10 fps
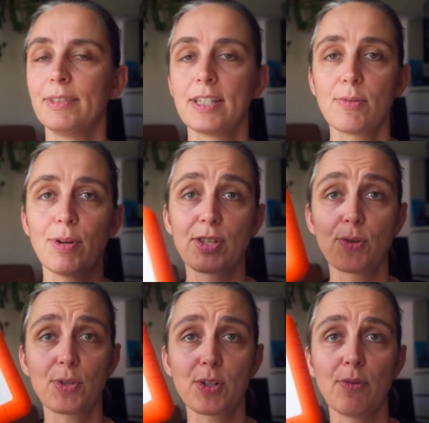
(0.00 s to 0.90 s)
this one's
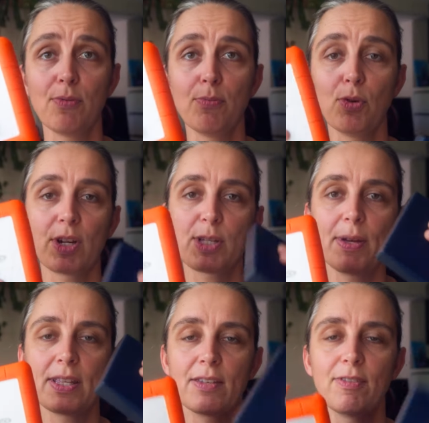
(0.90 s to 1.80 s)
also more
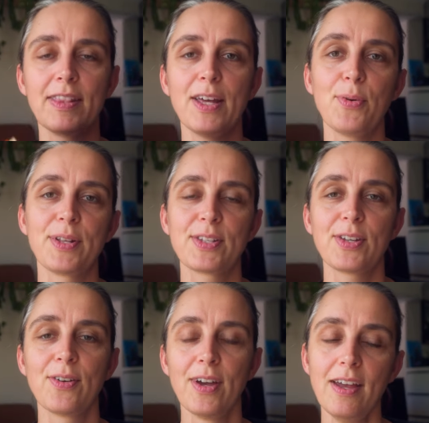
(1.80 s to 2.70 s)
expensive than that one.
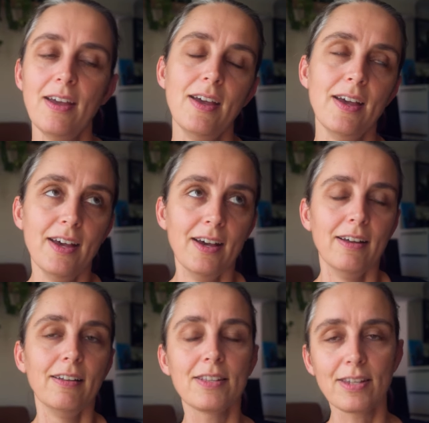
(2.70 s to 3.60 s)
So
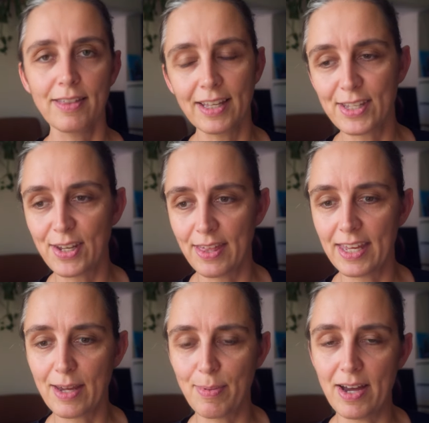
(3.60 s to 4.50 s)
lots of things to
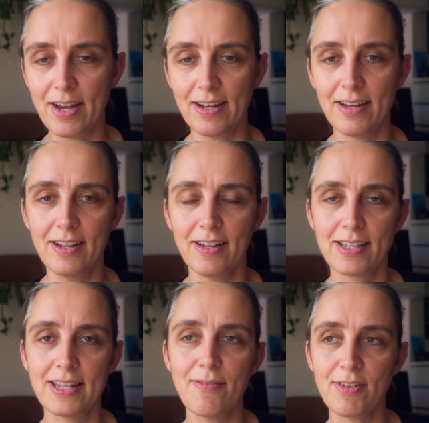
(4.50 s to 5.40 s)
think about. Ah,
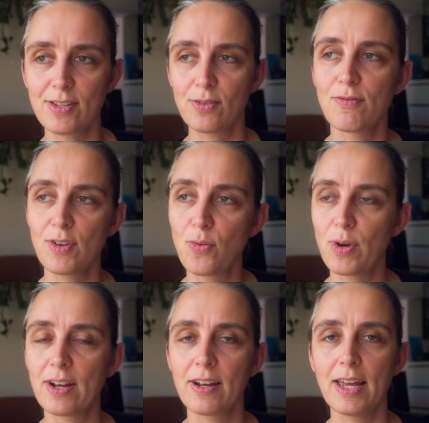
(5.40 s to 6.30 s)
I never sort of know
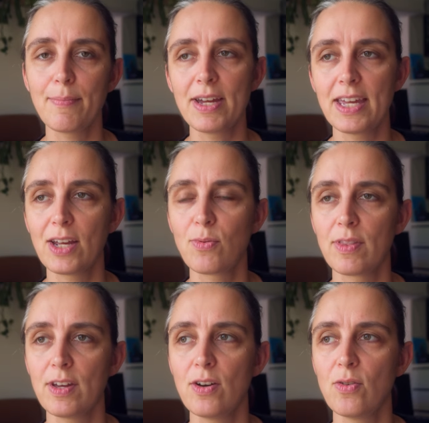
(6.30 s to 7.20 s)
where to lay my egg
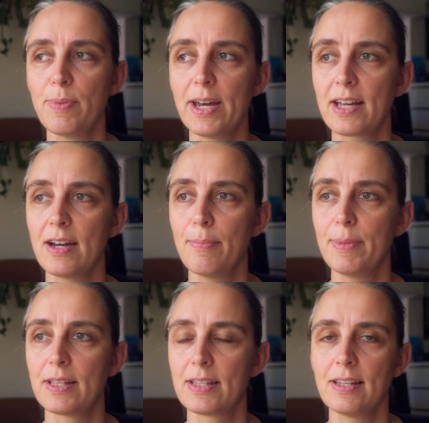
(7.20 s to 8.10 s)
with the whole backup.
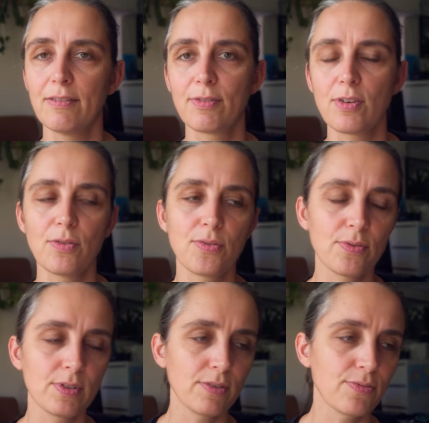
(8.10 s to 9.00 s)
It, I've gone
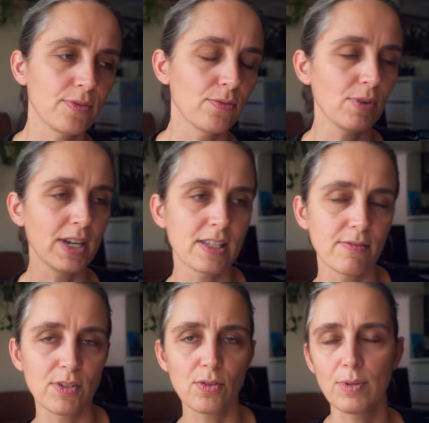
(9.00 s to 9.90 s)
through different ways
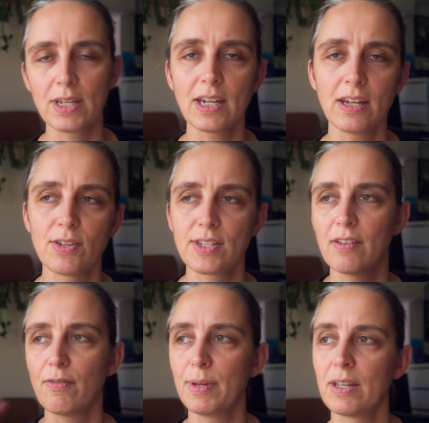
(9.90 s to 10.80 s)
of doing it. I used to
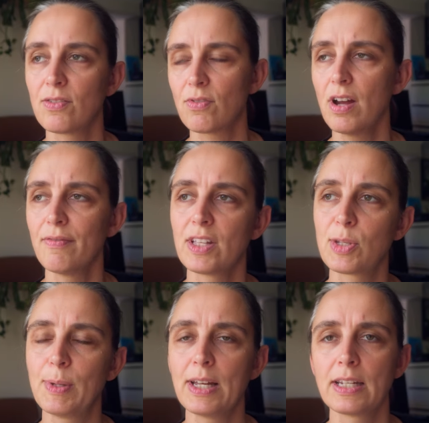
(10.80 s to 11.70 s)
have a big drive that's
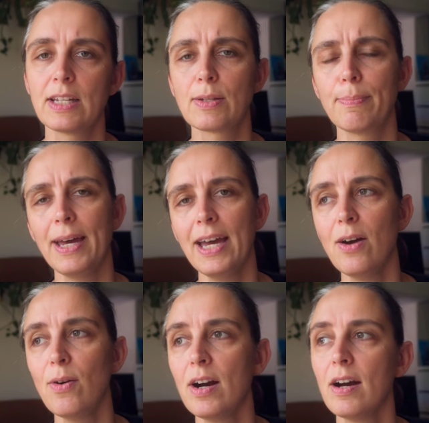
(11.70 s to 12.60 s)
plugged into
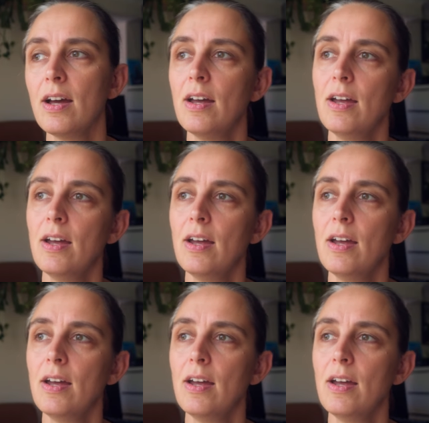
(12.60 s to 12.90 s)
power.